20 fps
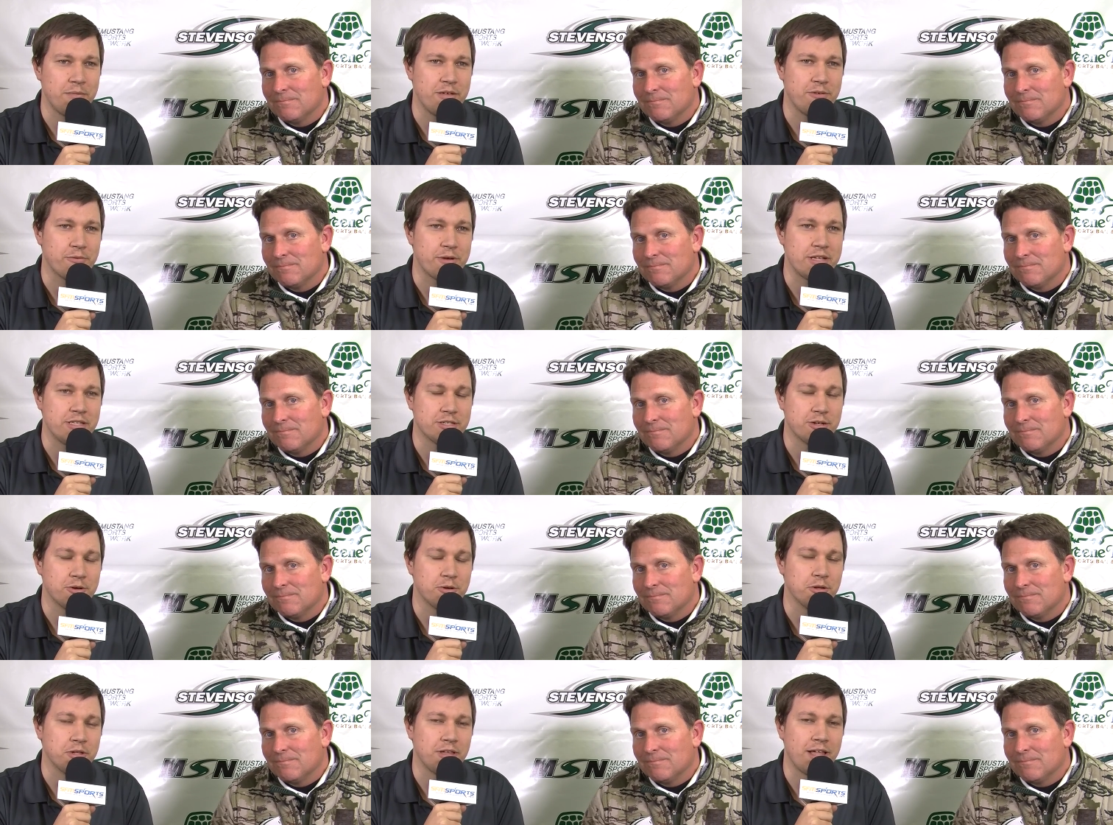Speaker 1: the Greene
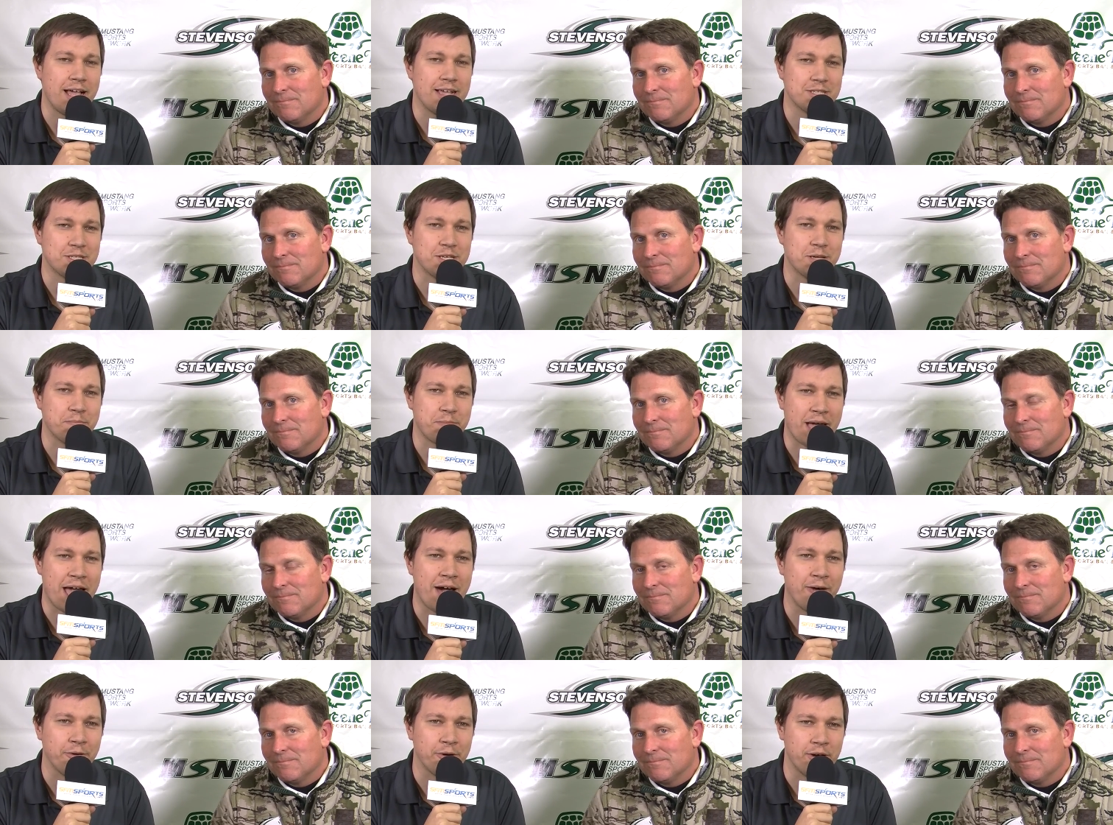Turtle Classic,
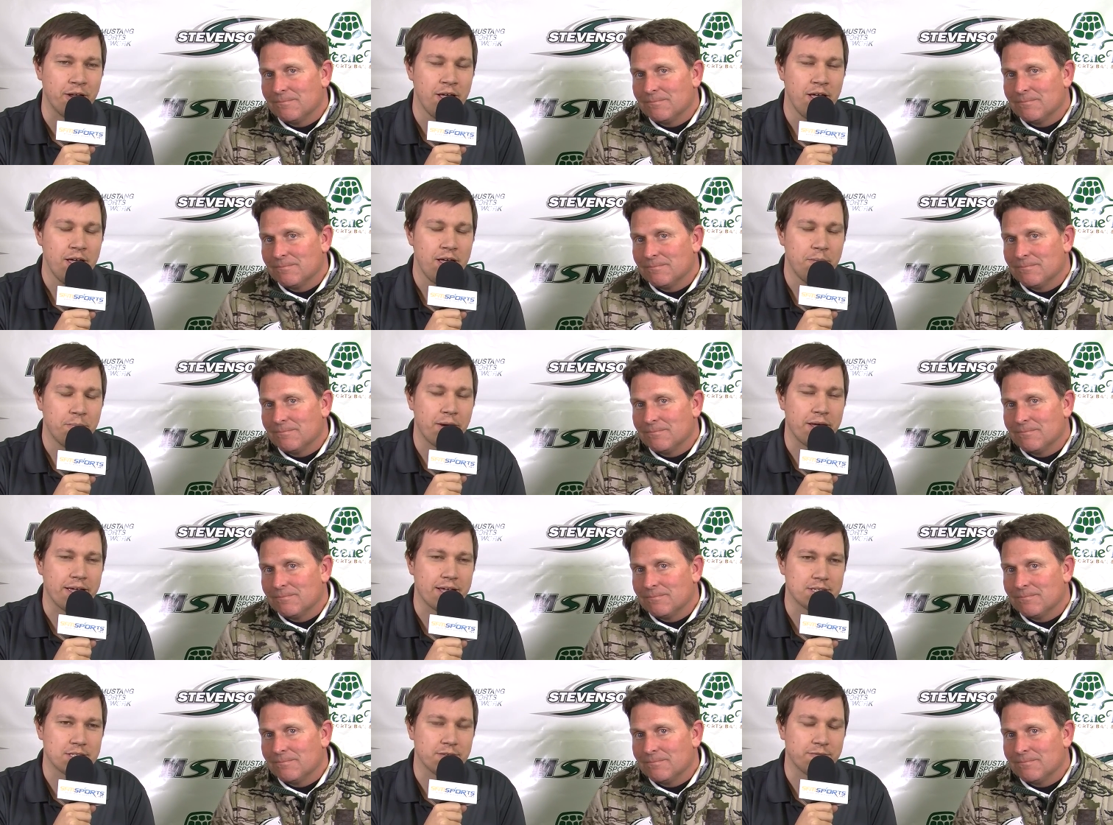powered by
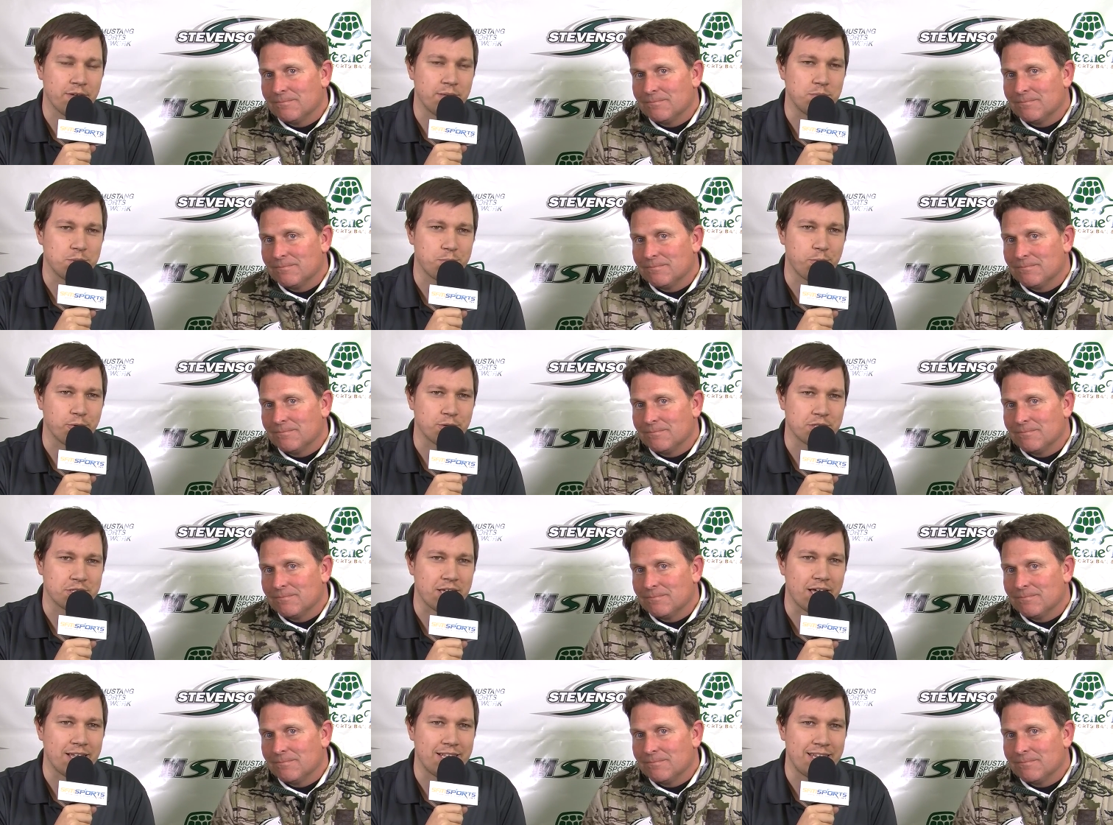
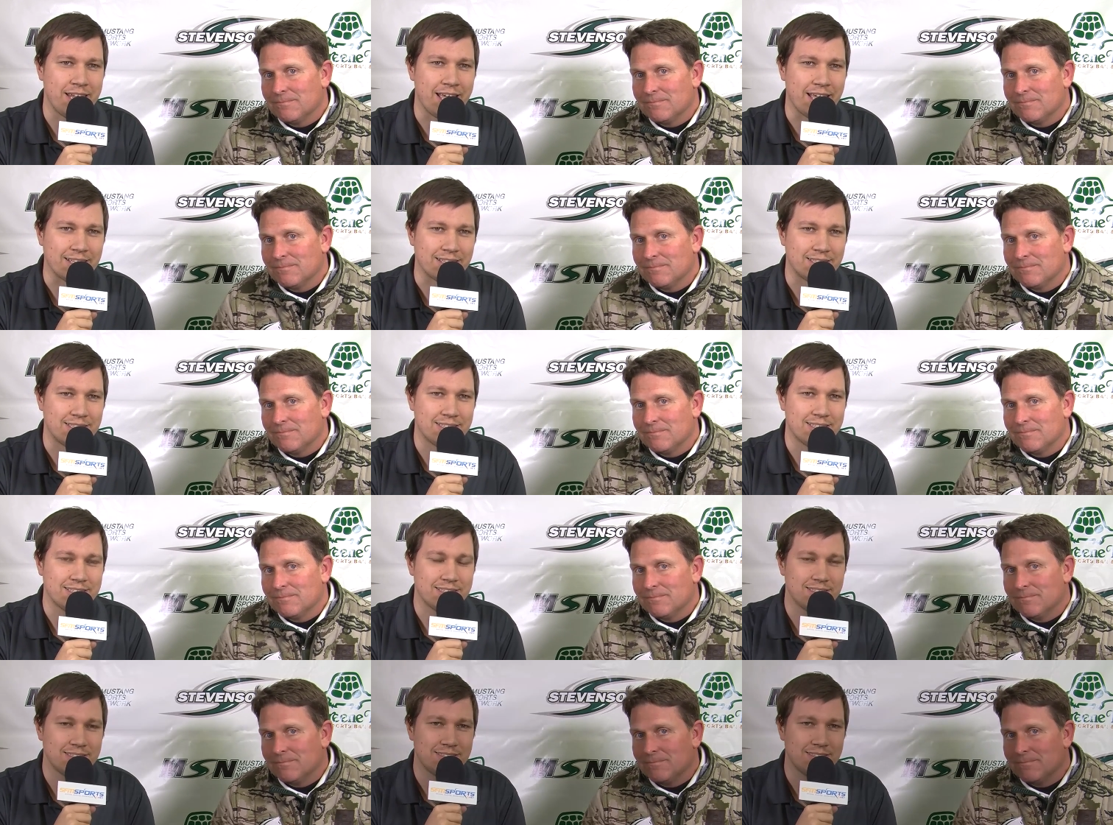
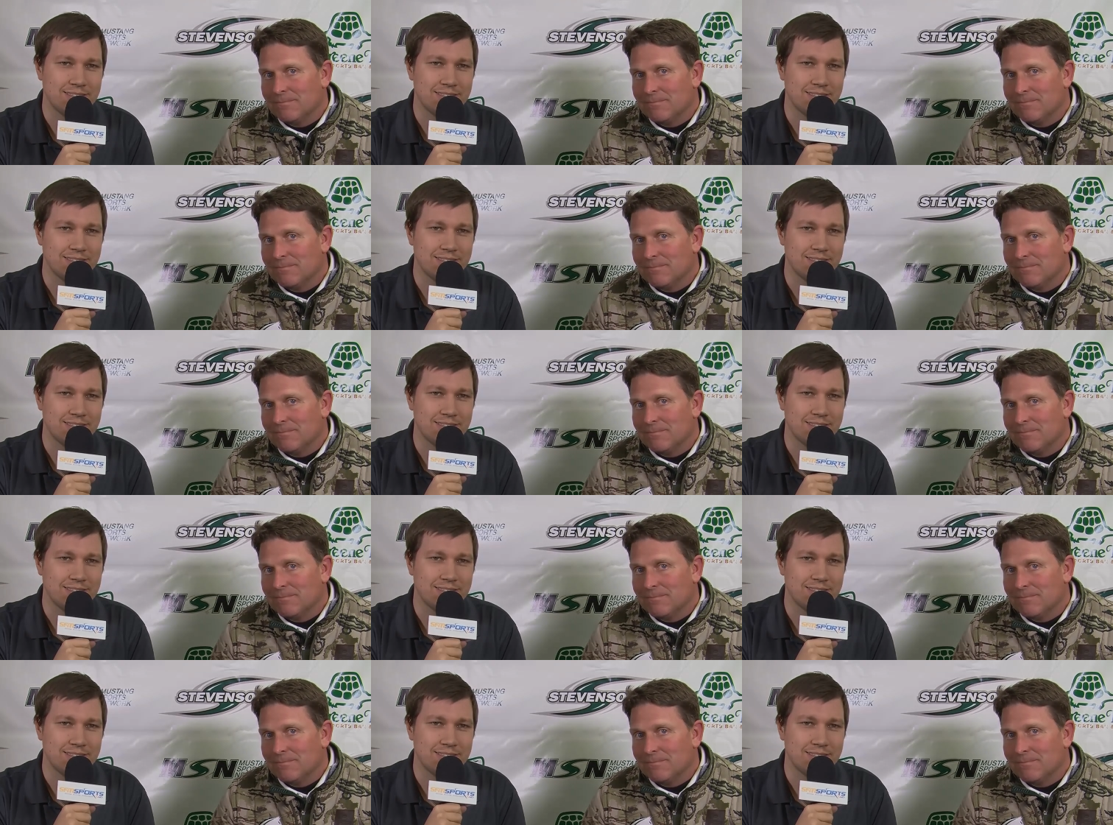SFMSports.net.